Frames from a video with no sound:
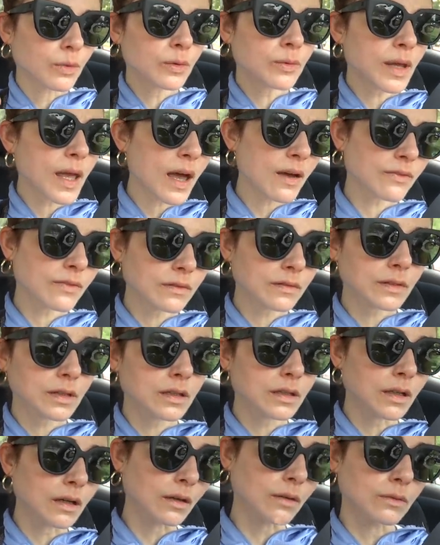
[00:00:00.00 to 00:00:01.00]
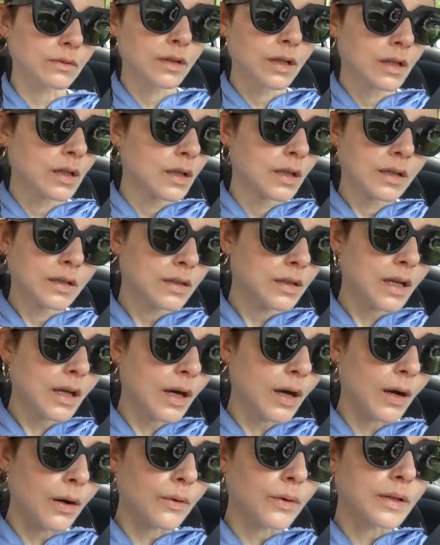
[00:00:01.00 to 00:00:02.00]
Well, we have you know,
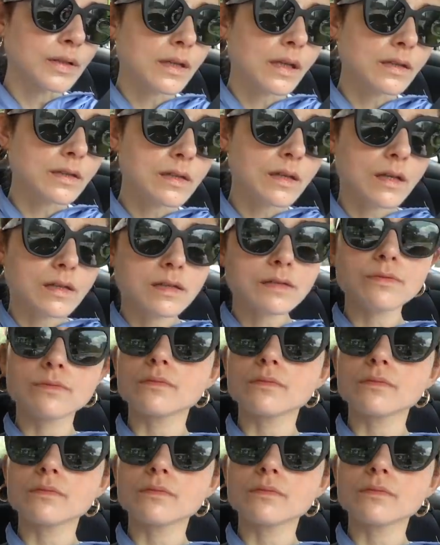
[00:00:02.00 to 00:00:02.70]
no, it is it's